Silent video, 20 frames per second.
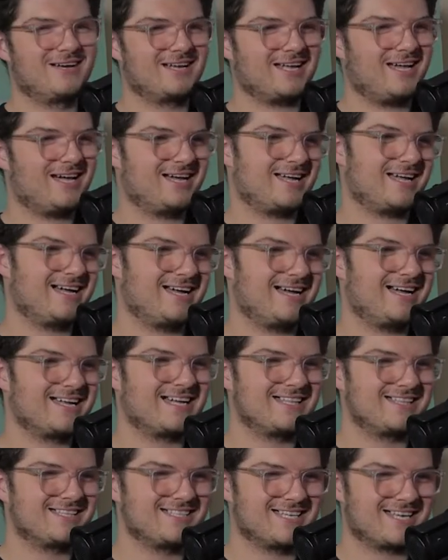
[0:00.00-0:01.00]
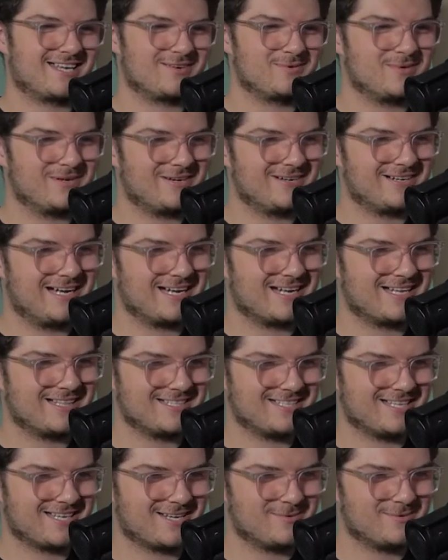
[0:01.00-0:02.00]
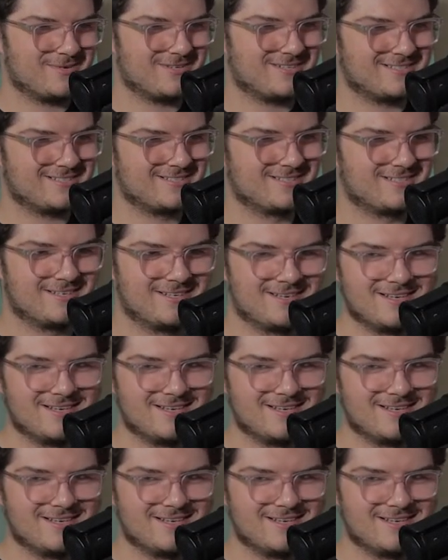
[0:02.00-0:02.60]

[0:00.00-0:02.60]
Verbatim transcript: I got, I got, I got the second word. I got the second word. Yeah.